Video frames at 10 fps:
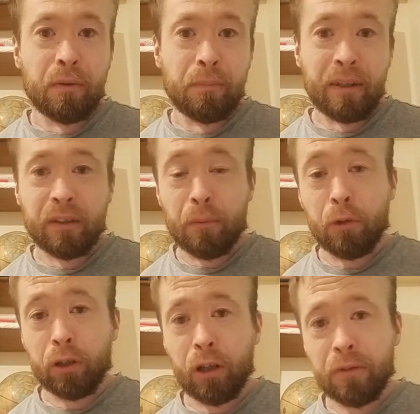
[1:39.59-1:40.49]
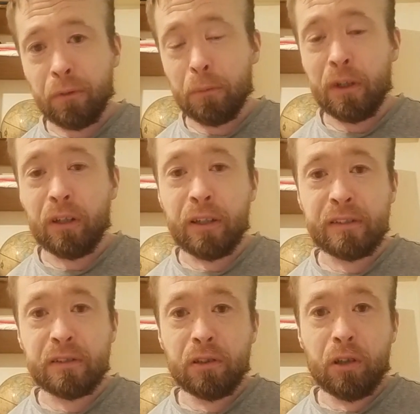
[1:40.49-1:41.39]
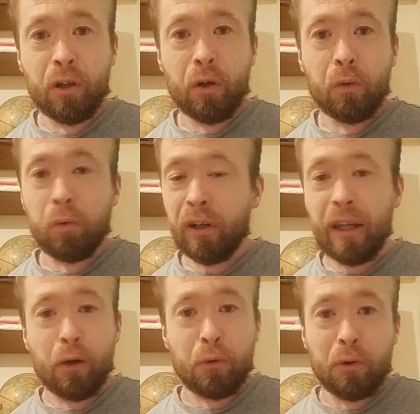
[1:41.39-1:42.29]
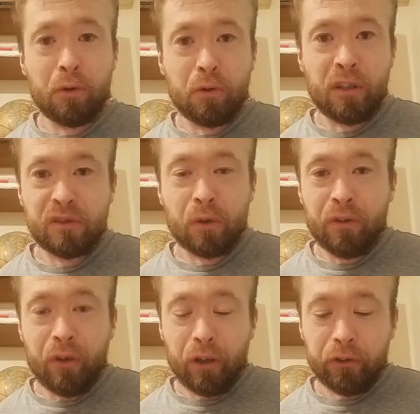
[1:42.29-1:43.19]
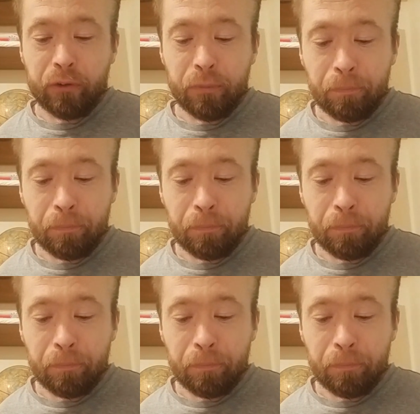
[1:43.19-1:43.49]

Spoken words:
make them look over and realise what the hell is wrong with us.